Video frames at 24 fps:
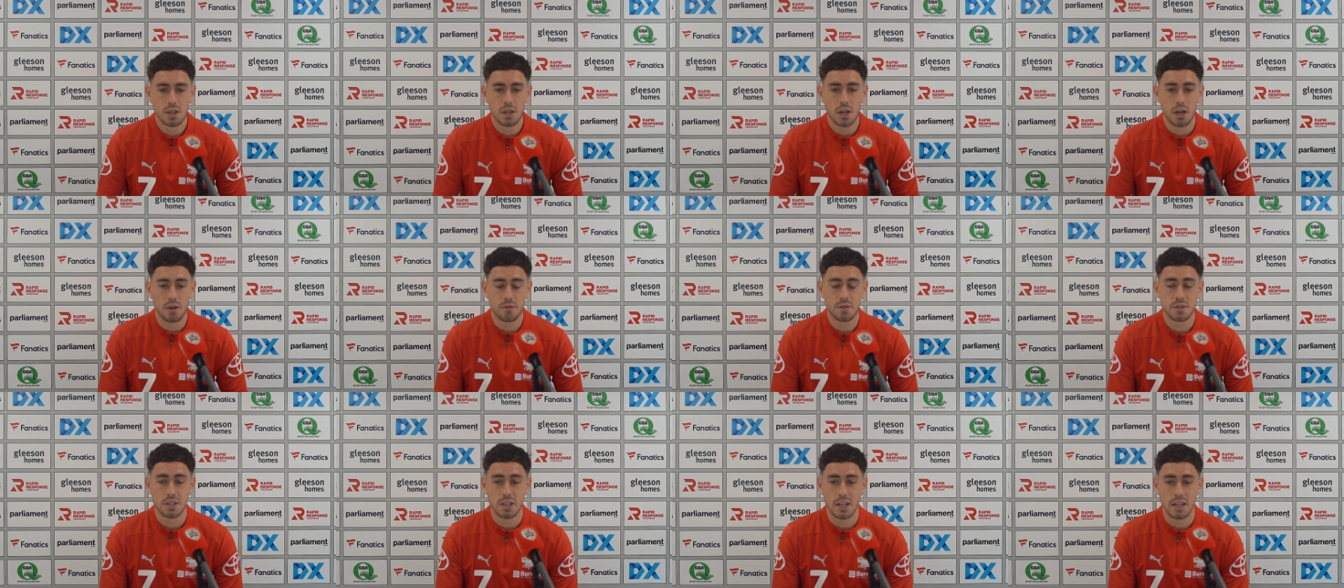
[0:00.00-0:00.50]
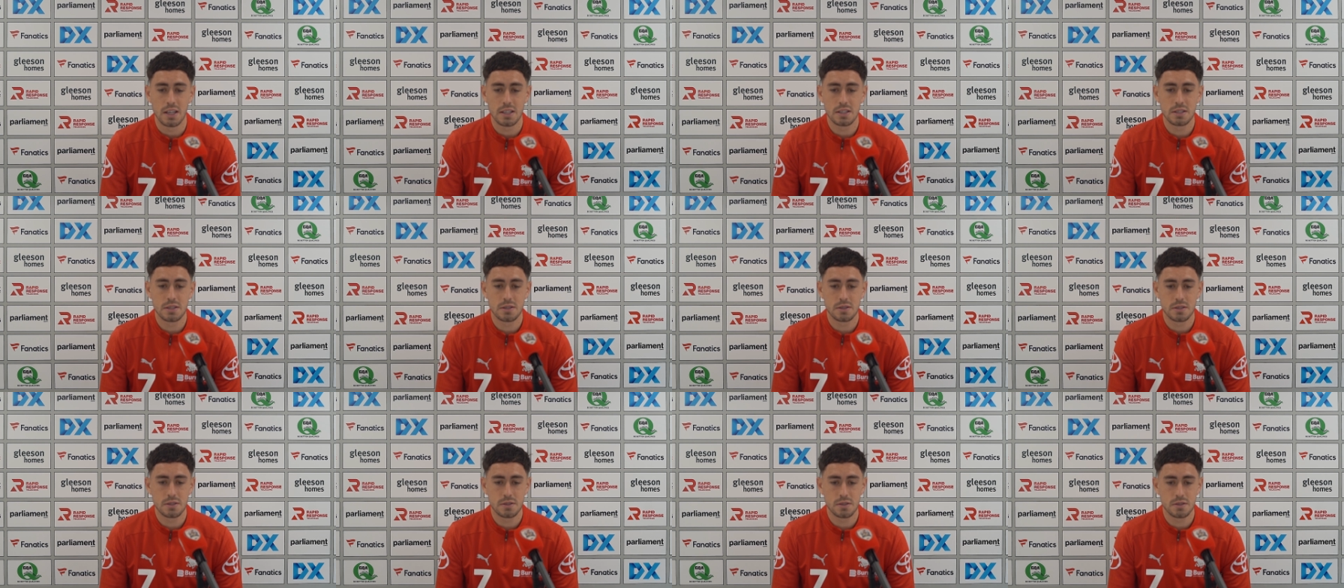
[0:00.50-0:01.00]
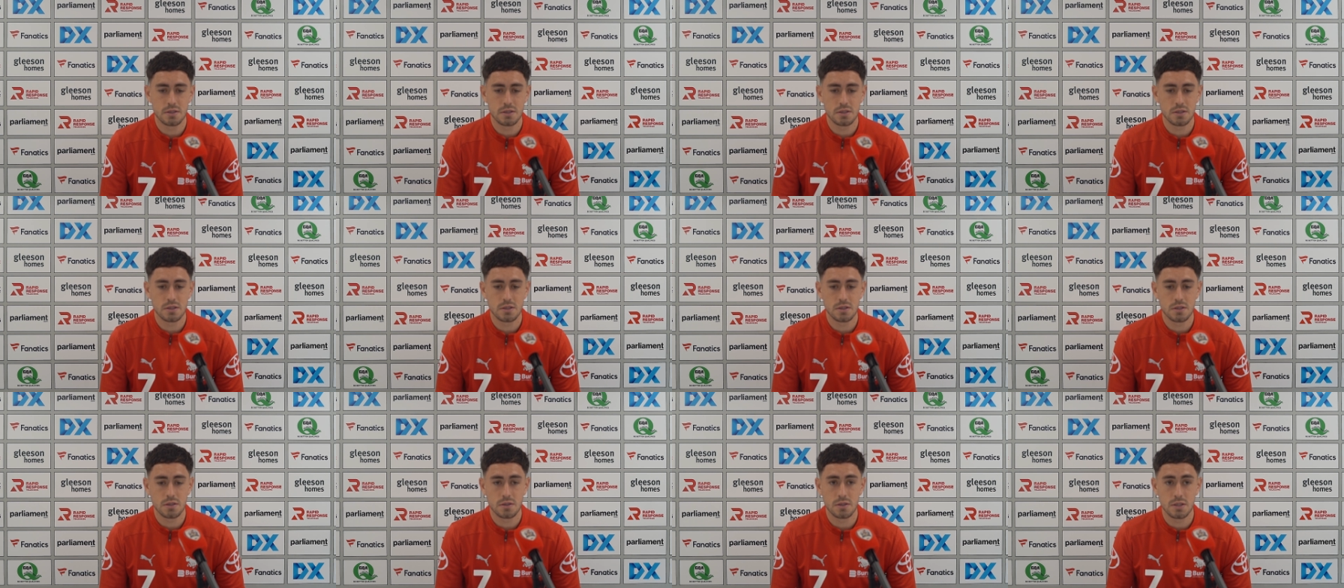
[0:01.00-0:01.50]
Obviously, that's
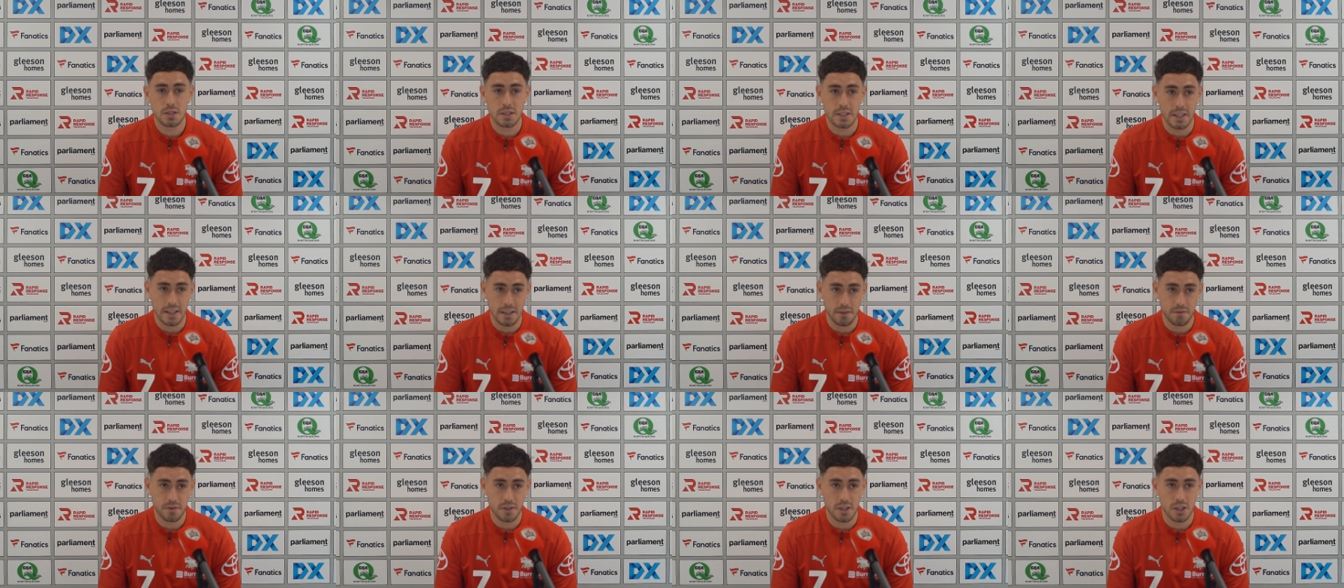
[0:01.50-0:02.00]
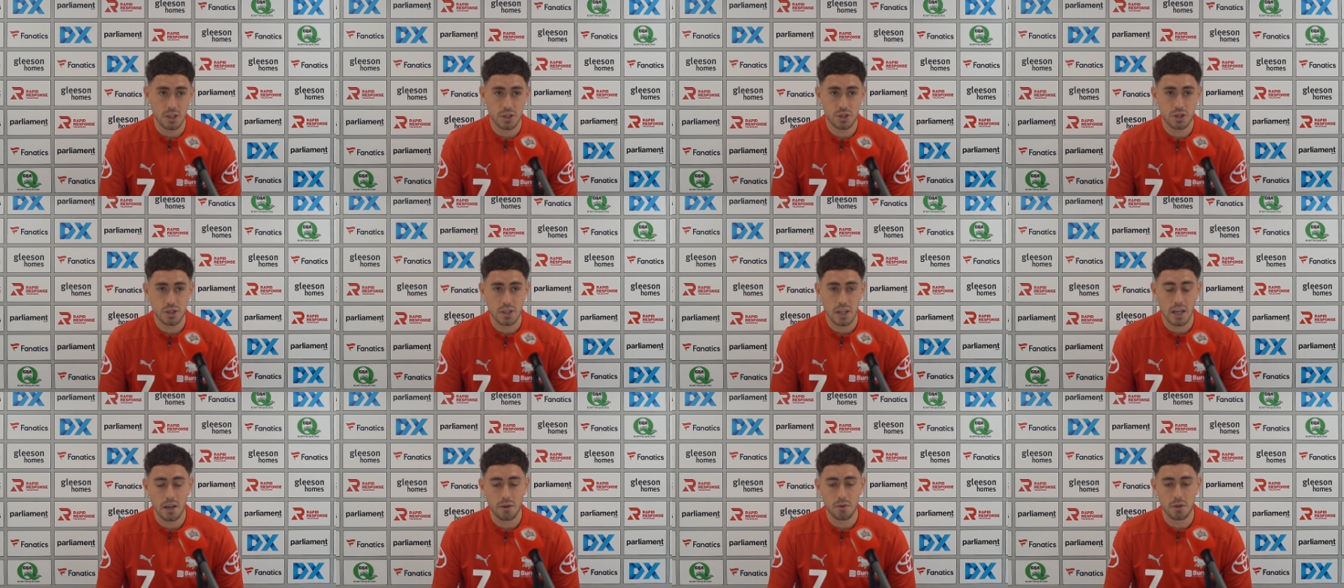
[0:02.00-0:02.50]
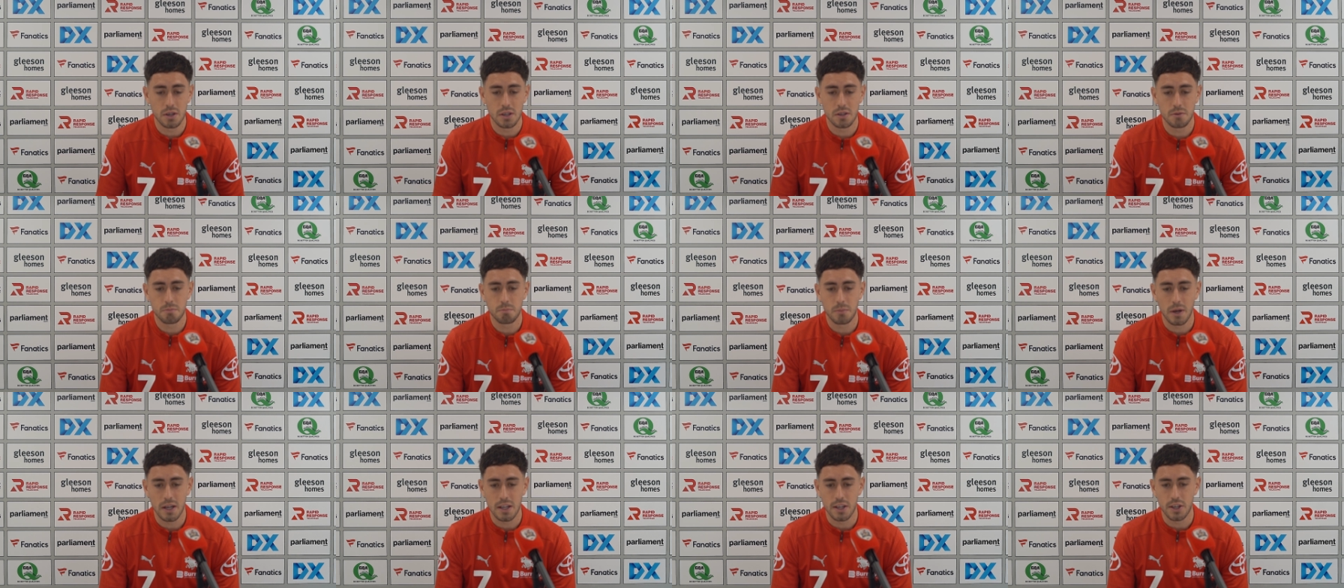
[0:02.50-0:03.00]
Stevenage now
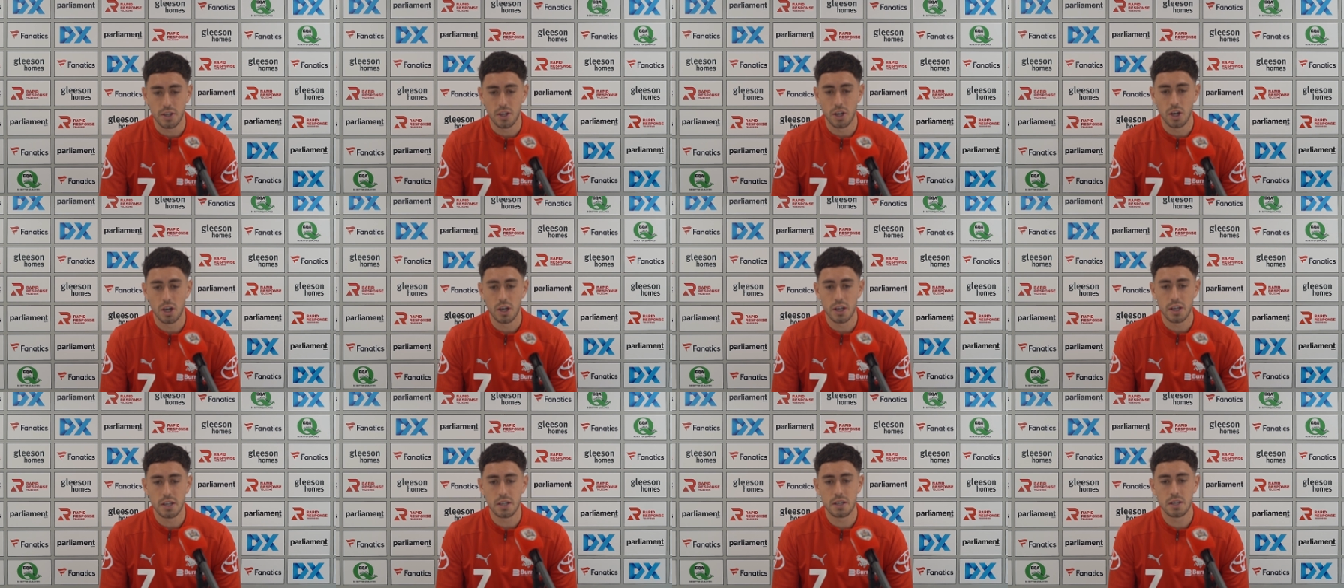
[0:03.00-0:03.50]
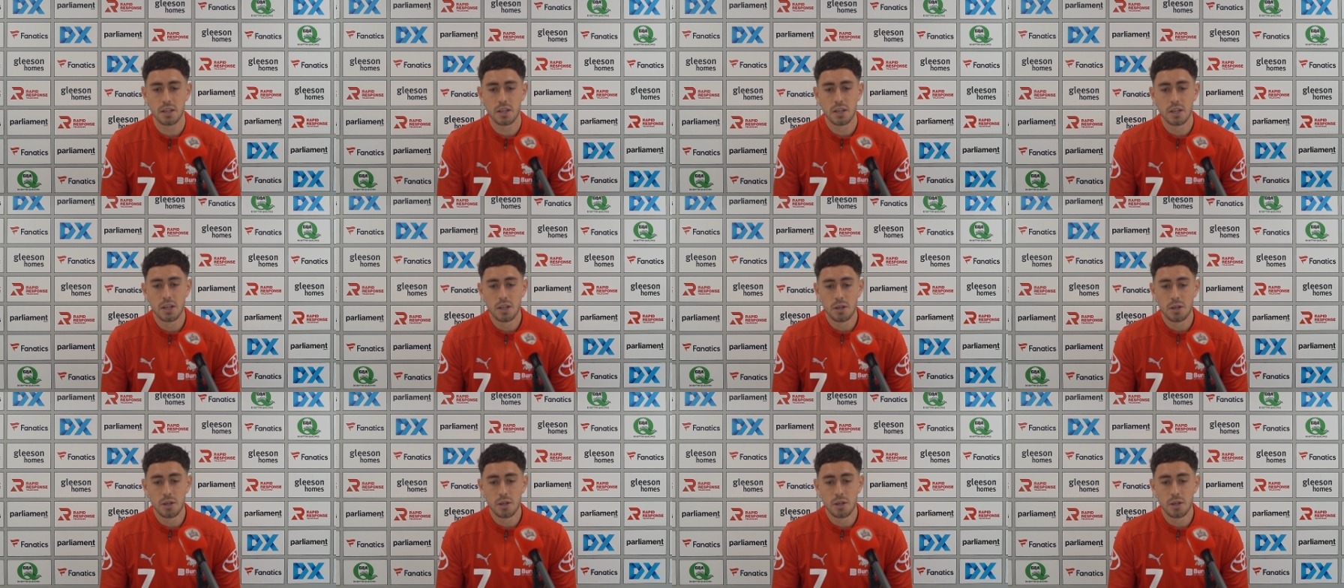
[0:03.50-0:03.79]
and Man United.